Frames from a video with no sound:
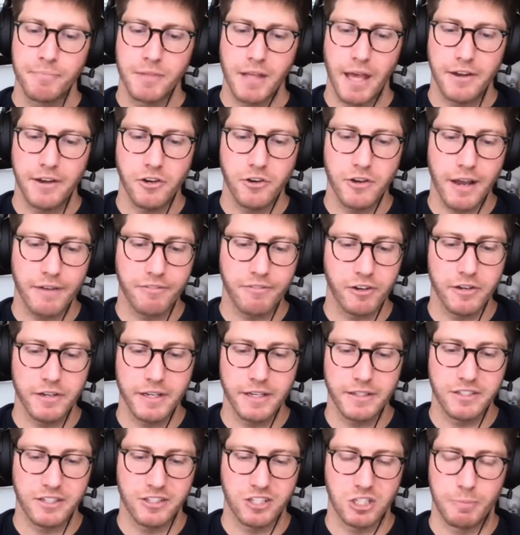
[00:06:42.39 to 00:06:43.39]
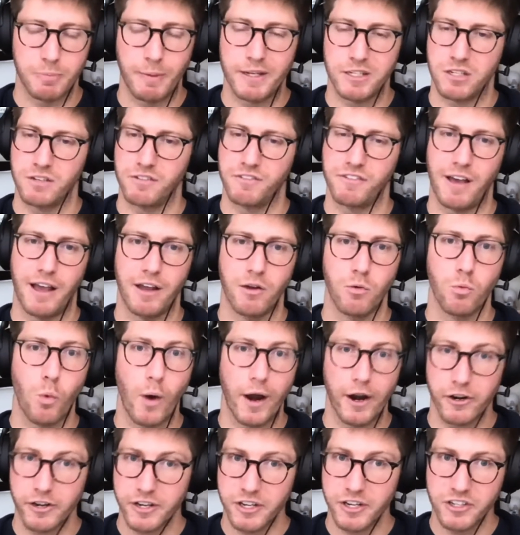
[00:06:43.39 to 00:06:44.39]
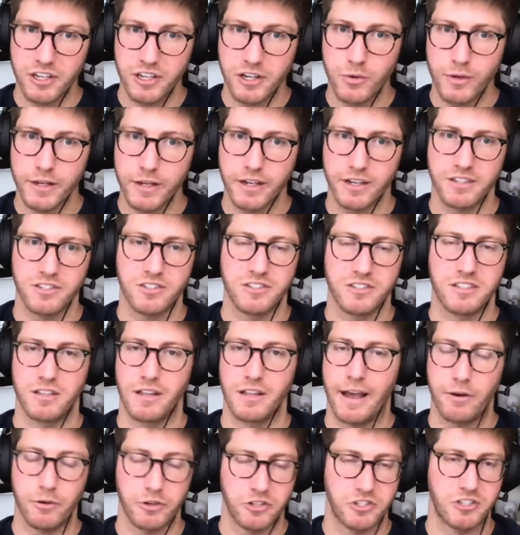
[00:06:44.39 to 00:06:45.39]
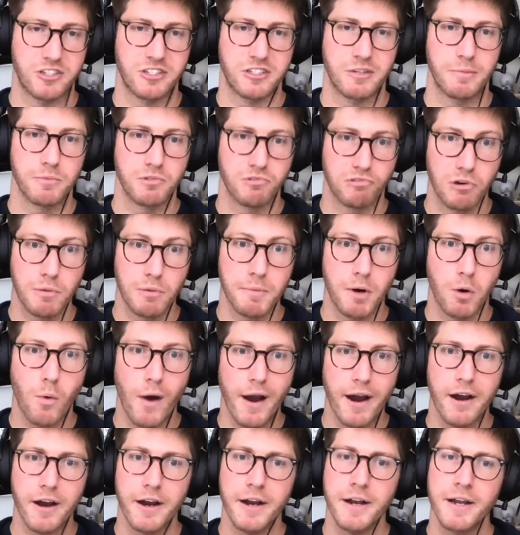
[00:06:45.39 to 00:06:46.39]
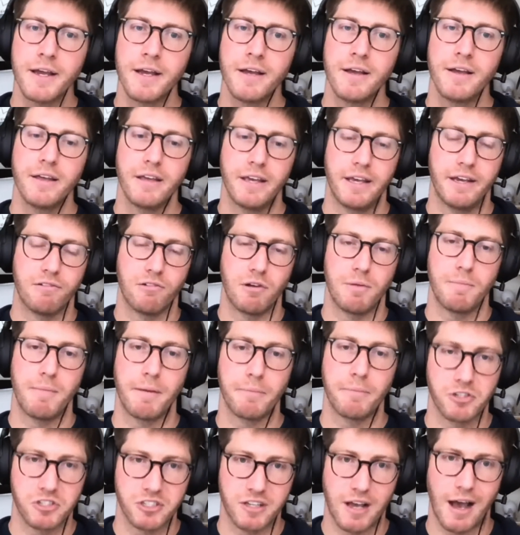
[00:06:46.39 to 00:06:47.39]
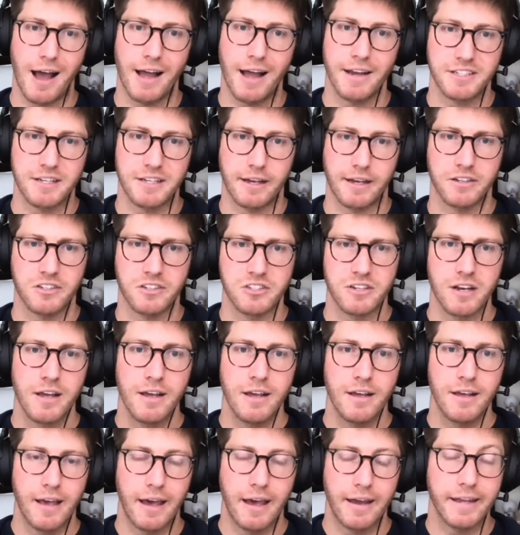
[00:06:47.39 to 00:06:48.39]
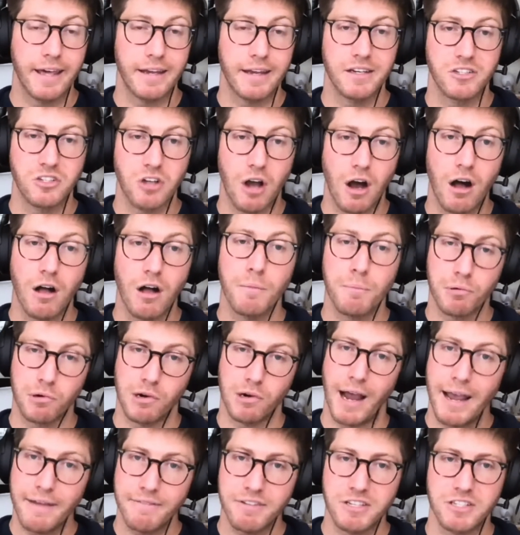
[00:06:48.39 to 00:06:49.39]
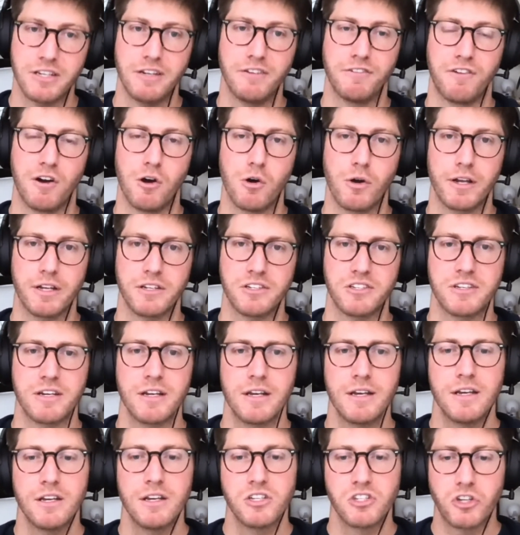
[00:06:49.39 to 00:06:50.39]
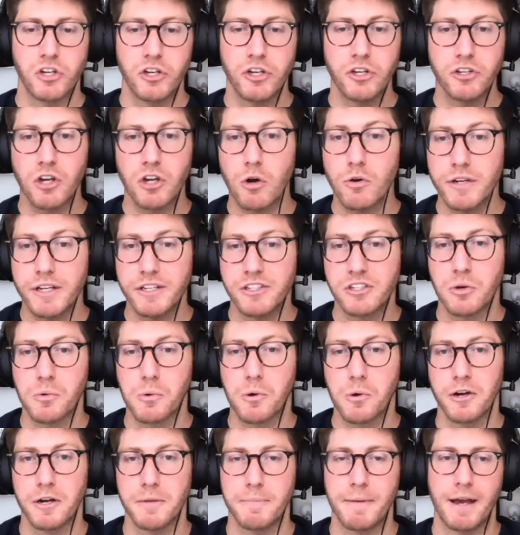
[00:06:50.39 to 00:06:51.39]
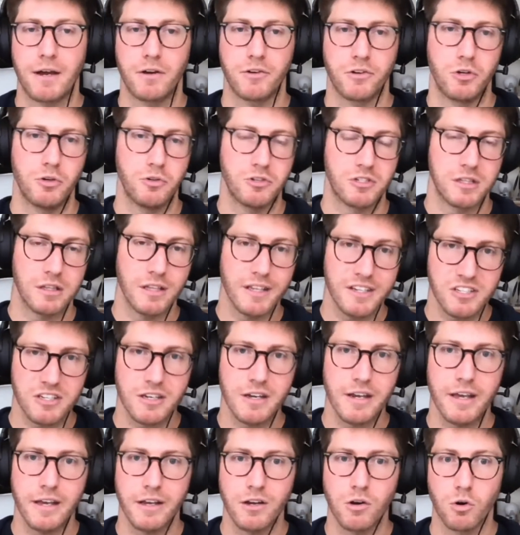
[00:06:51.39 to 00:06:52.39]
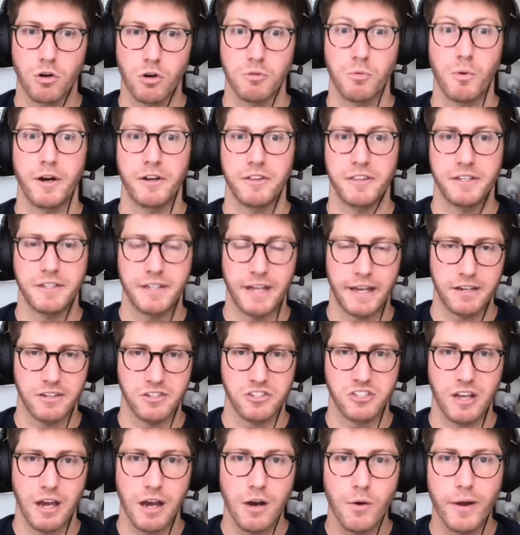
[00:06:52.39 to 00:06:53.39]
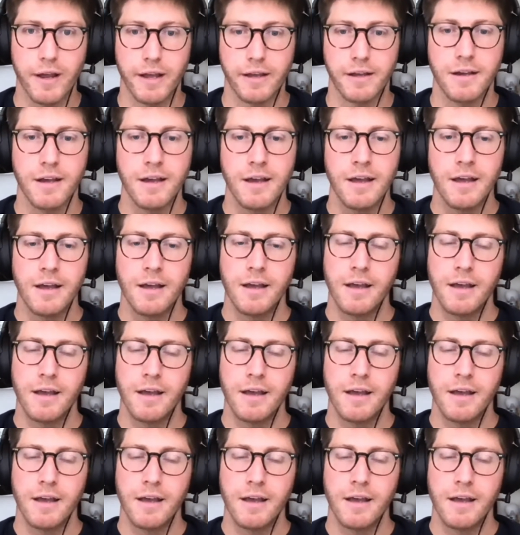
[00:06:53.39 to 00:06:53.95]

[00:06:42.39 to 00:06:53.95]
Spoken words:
And you never need to specify where to do it because our system's room aware, it remembers context. And again, it's all privacy focused, so you don't need to worry about who's listening or where the data is going.